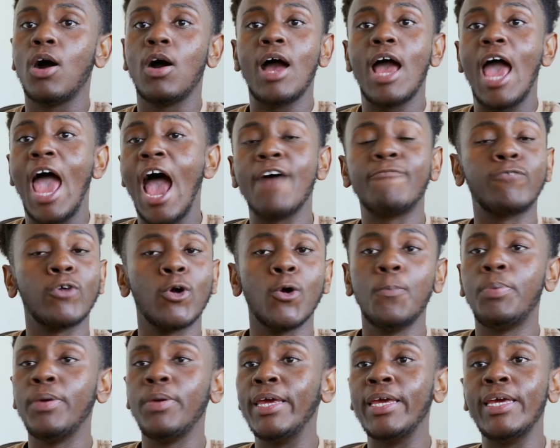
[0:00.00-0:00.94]
Afro
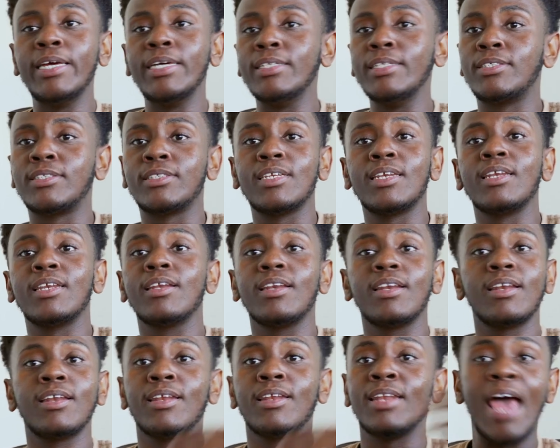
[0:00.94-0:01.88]
beats,
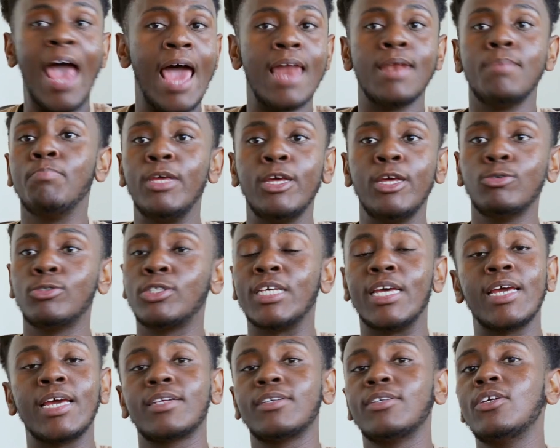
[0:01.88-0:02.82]
Latin
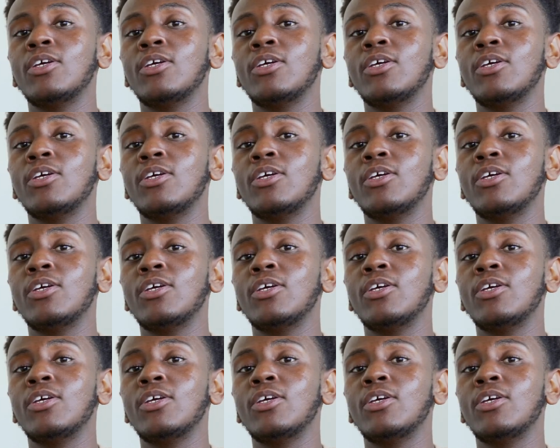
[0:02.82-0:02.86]
music.